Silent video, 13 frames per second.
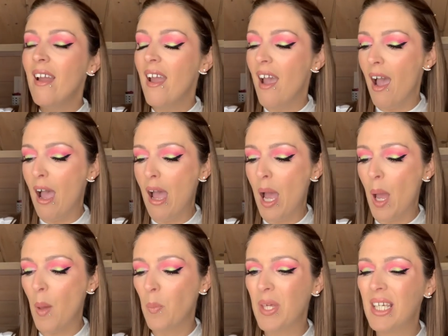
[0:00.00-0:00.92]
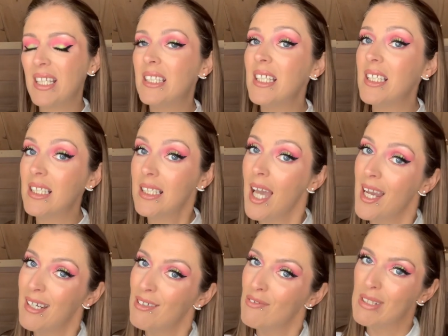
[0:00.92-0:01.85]
uh, because this is
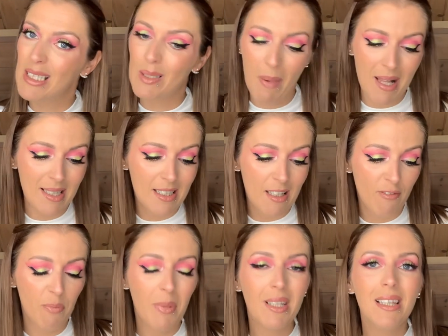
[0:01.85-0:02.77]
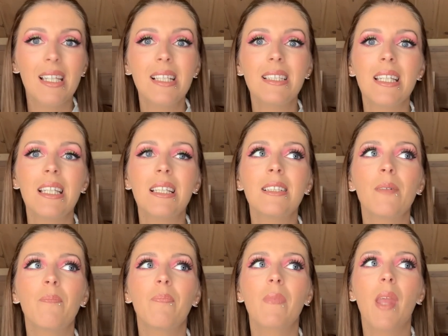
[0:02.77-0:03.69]
kind of expensive, but this is
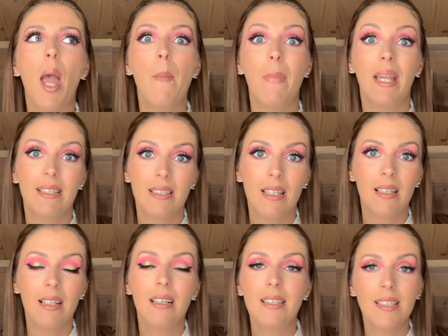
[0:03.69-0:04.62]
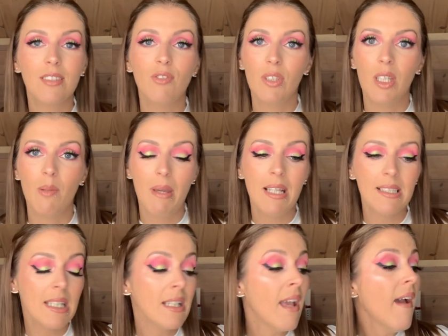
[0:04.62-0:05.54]
amazing. This is really
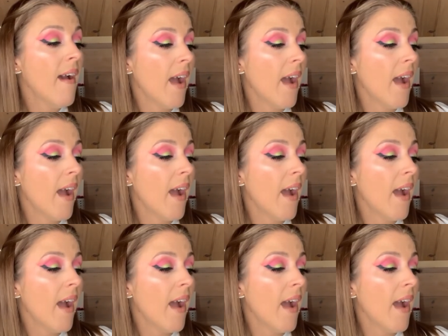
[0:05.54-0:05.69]
amazing.